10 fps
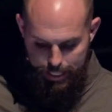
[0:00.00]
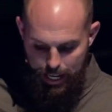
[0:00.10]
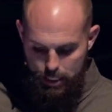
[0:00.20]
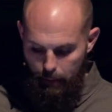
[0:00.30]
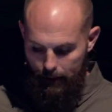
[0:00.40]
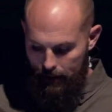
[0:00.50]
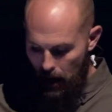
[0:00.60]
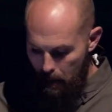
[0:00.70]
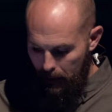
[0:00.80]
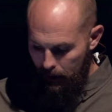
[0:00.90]
days about the
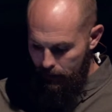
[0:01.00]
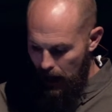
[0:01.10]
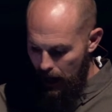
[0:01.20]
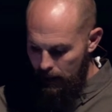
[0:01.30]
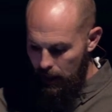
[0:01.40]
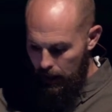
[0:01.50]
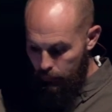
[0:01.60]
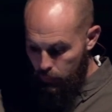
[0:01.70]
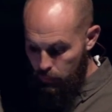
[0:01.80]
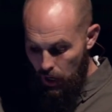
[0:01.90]
topic of tithing, if
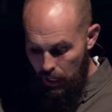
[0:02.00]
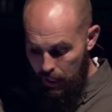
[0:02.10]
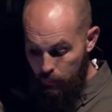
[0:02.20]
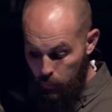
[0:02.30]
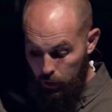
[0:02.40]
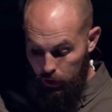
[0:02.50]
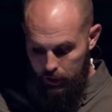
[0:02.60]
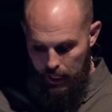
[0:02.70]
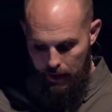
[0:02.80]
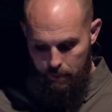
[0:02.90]
not if we should
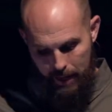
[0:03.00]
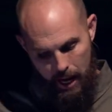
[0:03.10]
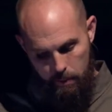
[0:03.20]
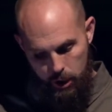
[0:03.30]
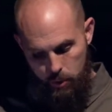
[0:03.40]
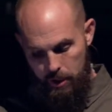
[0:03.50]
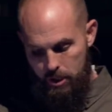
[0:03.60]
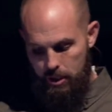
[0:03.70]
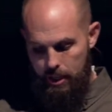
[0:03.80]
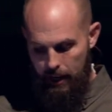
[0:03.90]
tithe, but how much we
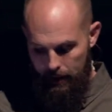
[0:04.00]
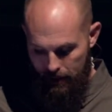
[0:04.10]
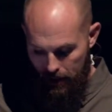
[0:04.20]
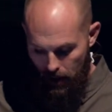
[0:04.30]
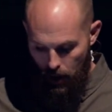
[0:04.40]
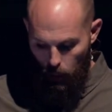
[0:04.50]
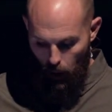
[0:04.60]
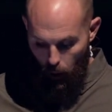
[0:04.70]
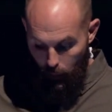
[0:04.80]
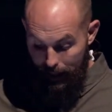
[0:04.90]
should tithe.
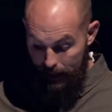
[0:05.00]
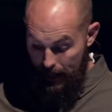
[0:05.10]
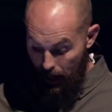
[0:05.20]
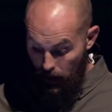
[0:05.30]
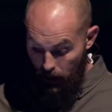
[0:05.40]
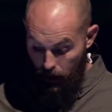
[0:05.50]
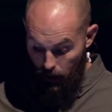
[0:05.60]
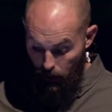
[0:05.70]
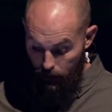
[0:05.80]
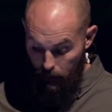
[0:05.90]
Well, we can take our
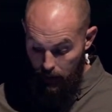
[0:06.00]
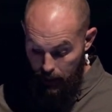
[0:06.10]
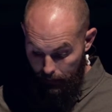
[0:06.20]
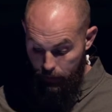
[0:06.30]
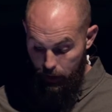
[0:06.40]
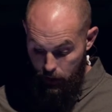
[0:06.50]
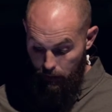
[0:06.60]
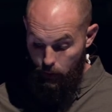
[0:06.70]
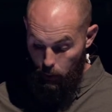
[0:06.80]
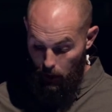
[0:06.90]
cue from the definition
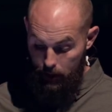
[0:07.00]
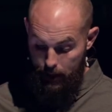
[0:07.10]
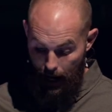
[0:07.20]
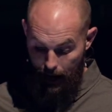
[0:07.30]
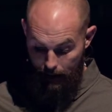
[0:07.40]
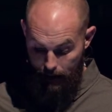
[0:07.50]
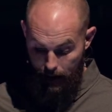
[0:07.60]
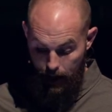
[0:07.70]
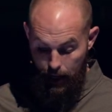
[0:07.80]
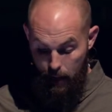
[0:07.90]
of the word tithe.
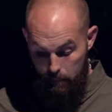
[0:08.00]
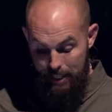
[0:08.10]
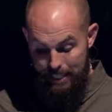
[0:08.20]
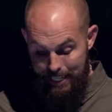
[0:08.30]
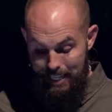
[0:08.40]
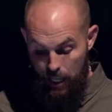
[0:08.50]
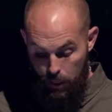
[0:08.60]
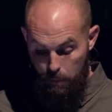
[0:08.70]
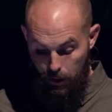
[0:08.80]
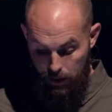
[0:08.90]
It means a
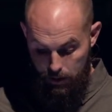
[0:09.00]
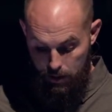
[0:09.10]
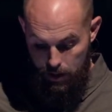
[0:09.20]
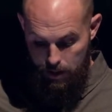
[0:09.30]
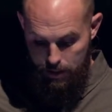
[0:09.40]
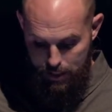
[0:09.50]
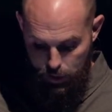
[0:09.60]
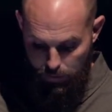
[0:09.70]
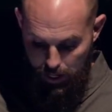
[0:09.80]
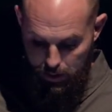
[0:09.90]
tenth part. This is
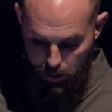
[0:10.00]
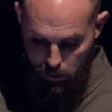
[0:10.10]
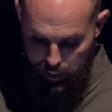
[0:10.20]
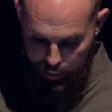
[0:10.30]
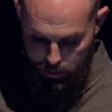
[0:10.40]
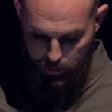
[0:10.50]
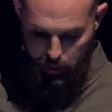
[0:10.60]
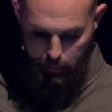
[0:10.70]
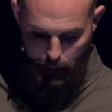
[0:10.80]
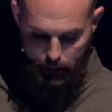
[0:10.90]
found in the Old Testament.
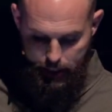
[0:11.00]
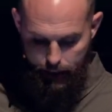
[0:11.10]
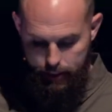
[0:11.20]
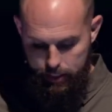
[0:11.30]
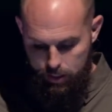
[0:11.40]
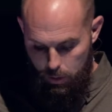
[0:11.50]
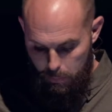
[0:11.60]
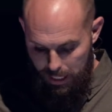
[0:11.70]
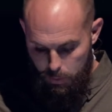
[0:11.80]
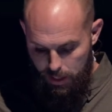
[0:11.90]
The Bible tells us there are
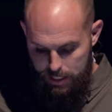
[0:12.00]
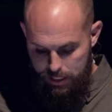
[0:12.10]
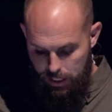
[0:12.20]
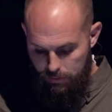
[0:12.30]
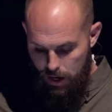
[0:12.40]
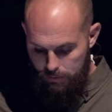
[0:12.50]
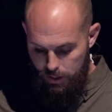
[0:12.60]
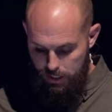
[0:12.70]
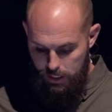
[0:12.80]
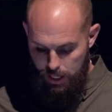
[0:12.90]
many ways to give
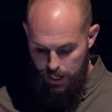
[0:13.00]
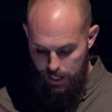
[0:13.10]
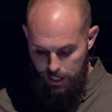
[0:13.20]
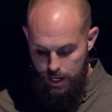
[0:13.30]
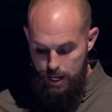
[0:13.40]
offerings to God,